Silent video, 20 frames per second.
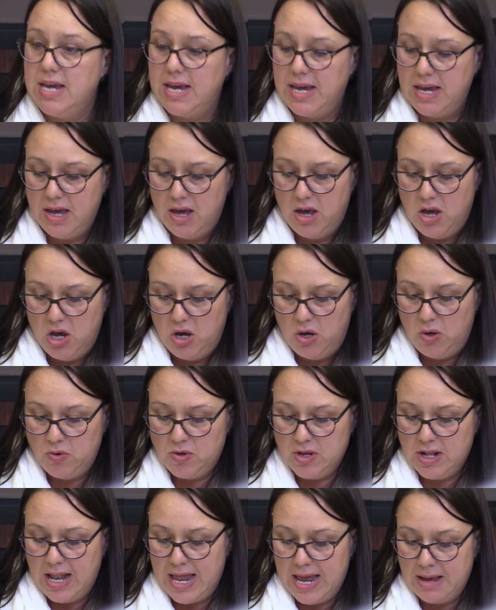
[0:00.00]
act
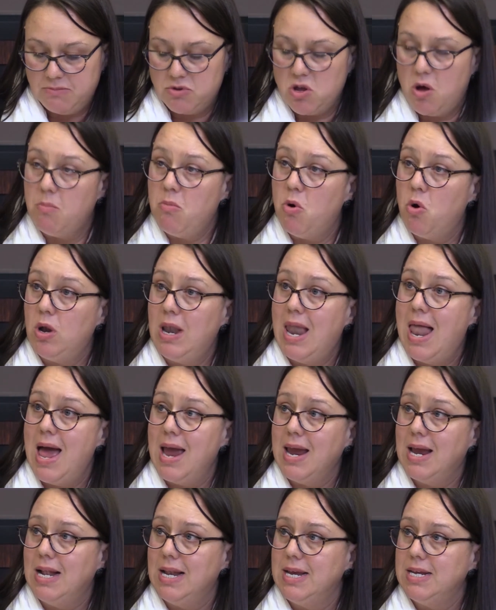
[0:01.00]
as panel
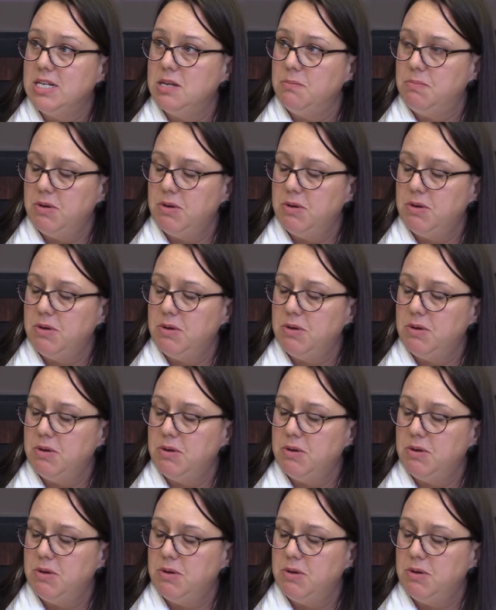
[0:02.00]
members,